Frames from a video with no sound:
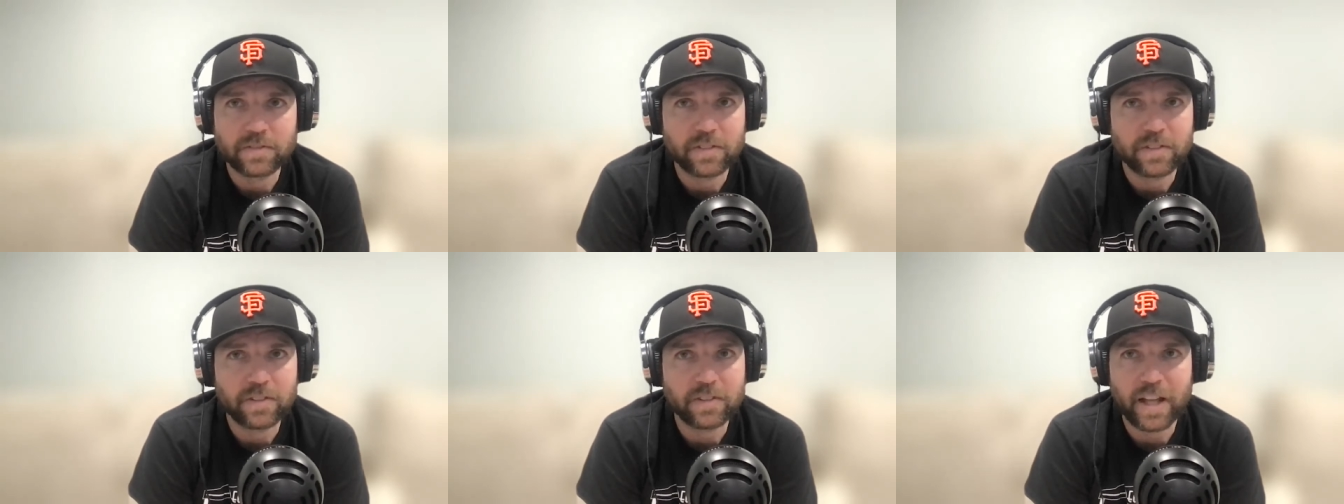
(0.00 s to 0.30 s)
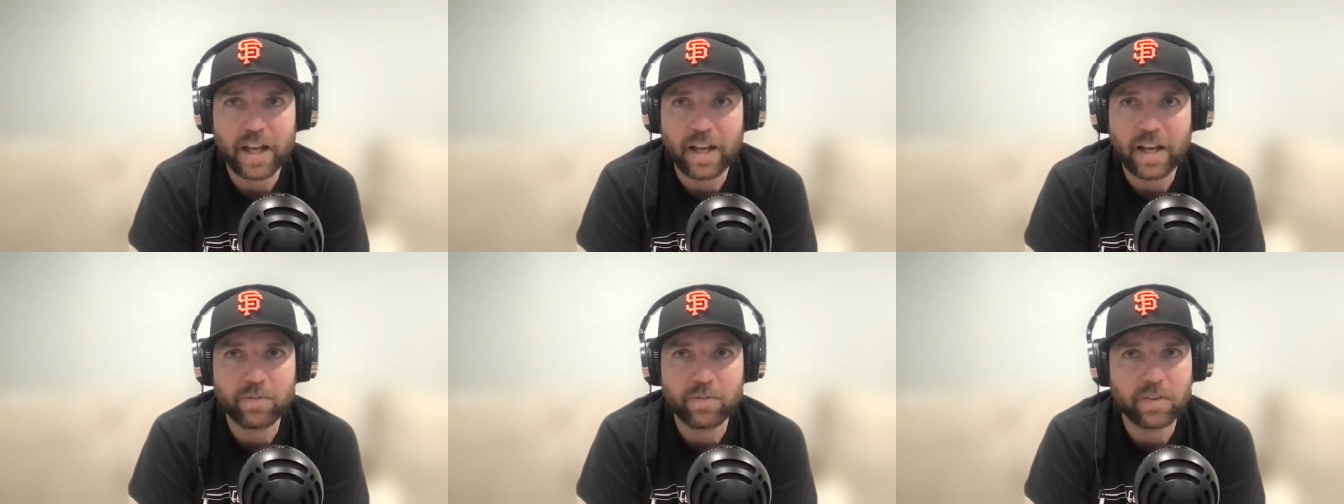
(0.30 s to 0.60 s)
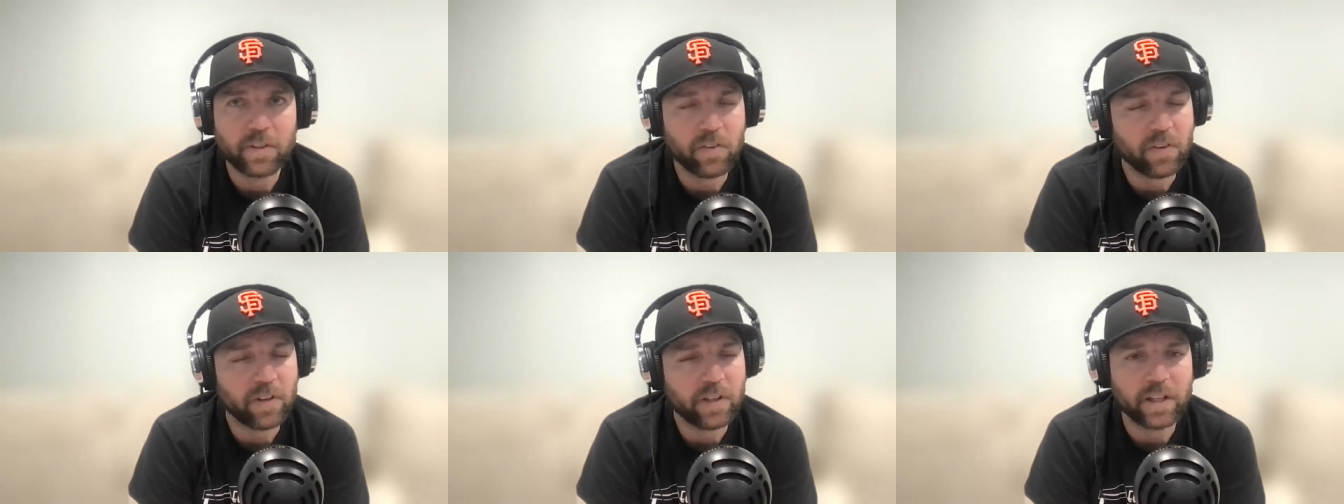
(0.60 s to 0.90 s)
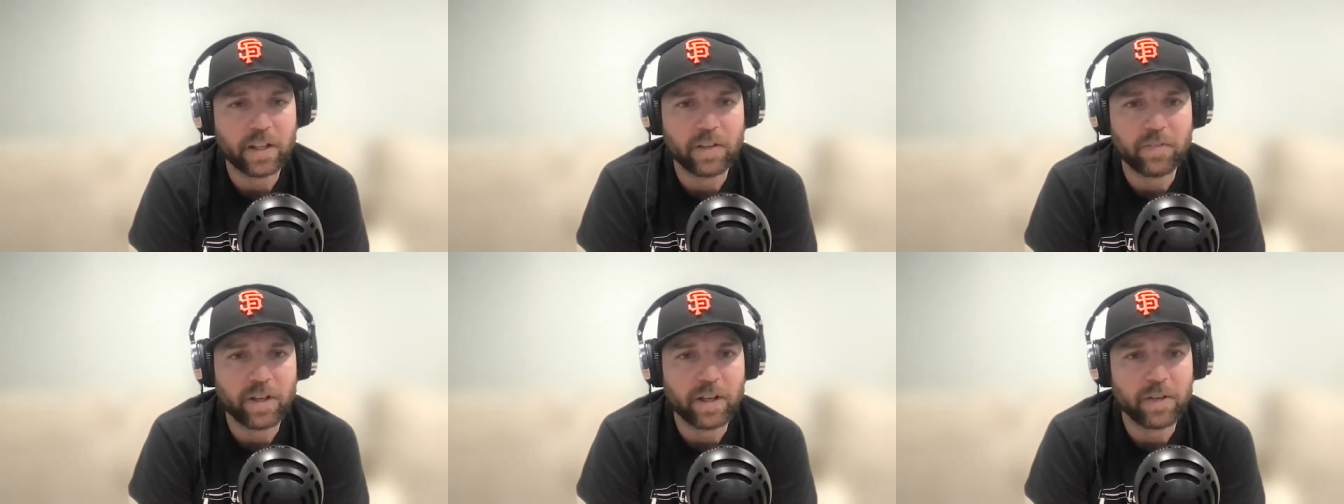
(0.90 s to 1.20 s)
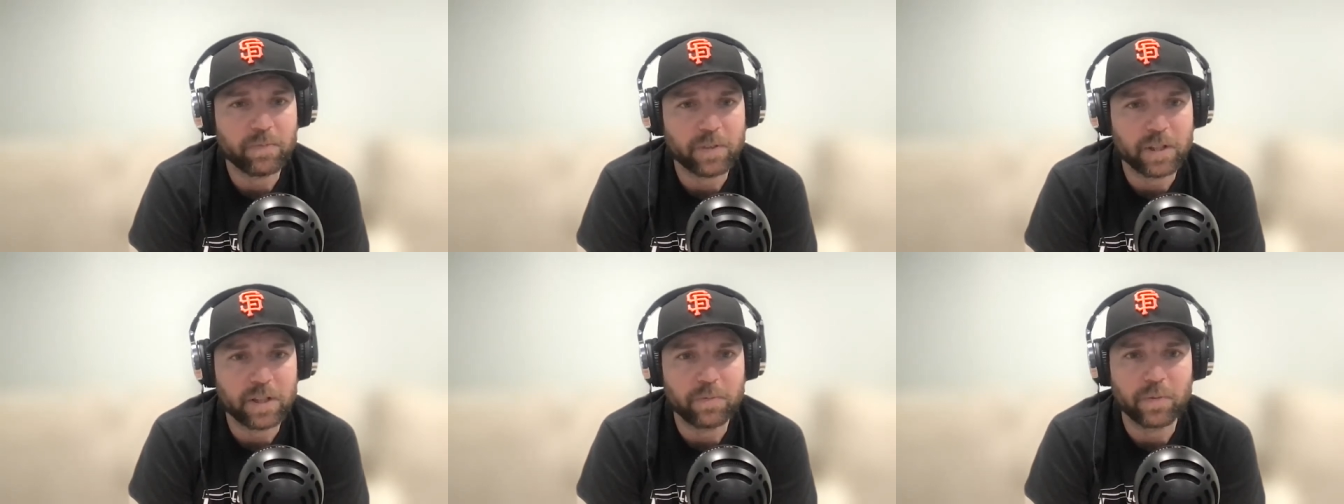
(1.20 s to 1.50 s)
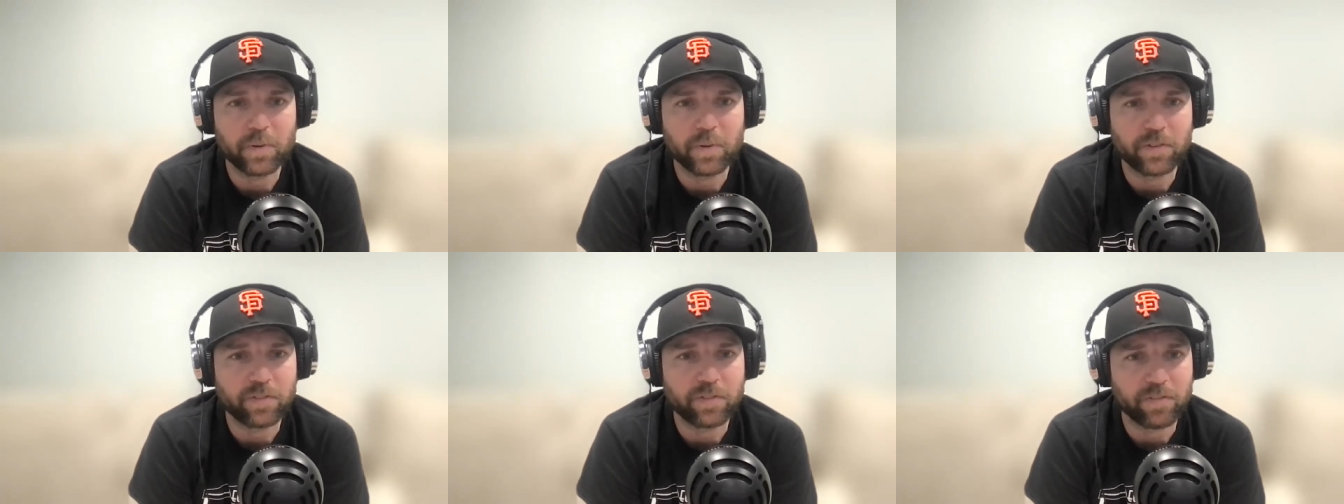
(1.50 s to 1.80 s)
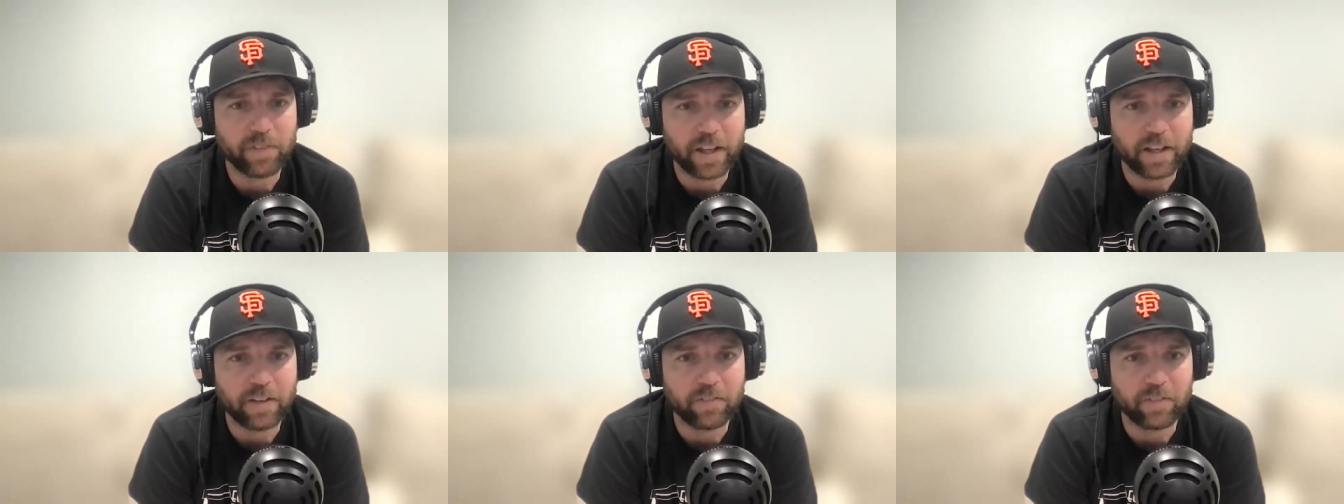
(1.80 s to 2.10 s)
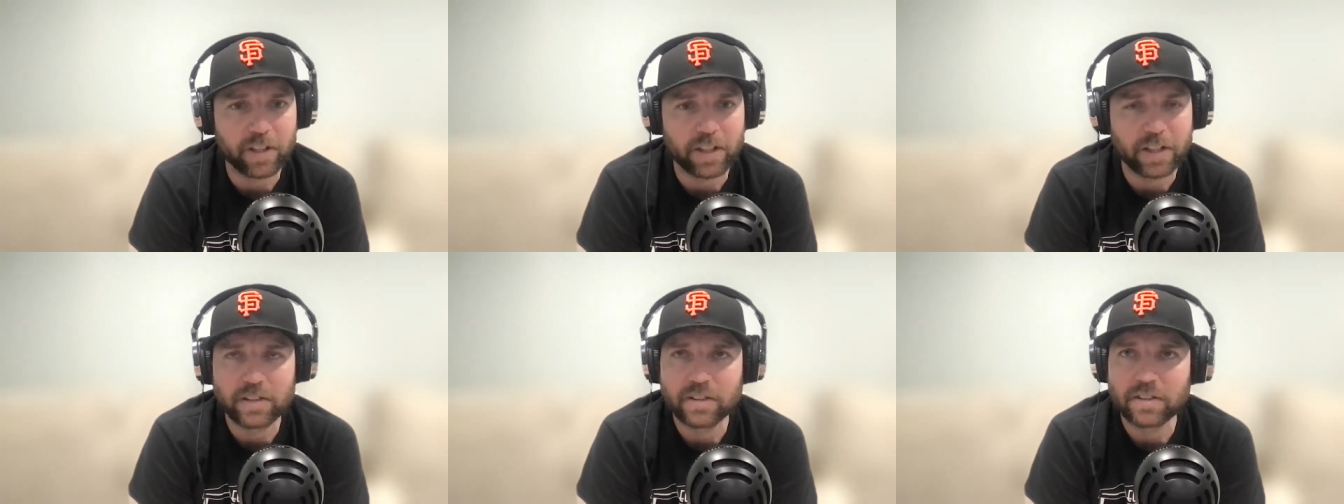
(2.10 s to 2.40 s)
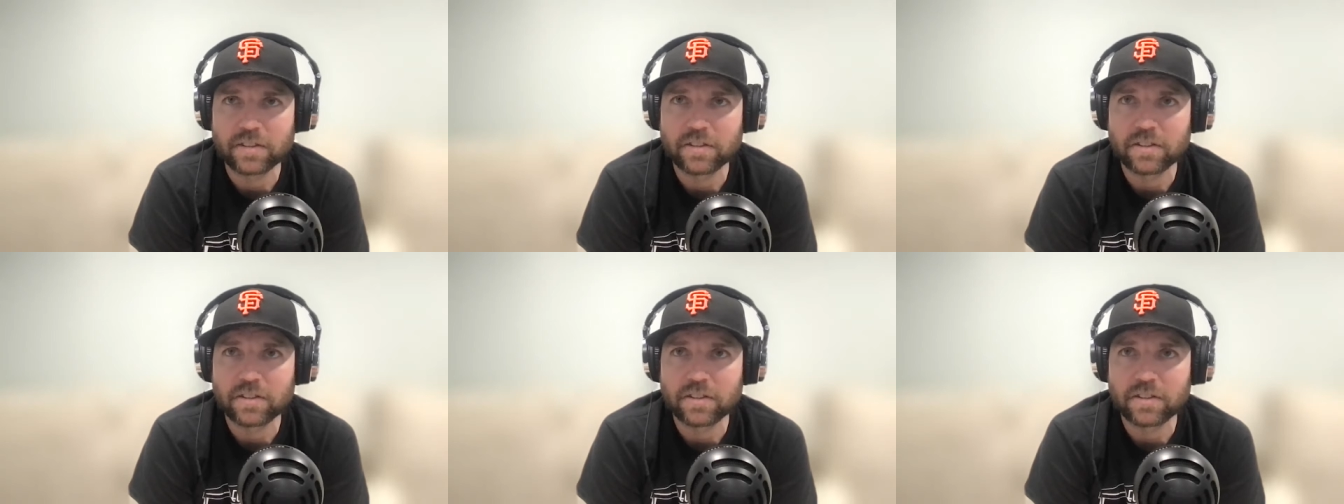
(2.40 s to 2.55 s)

Stop talking about people's family.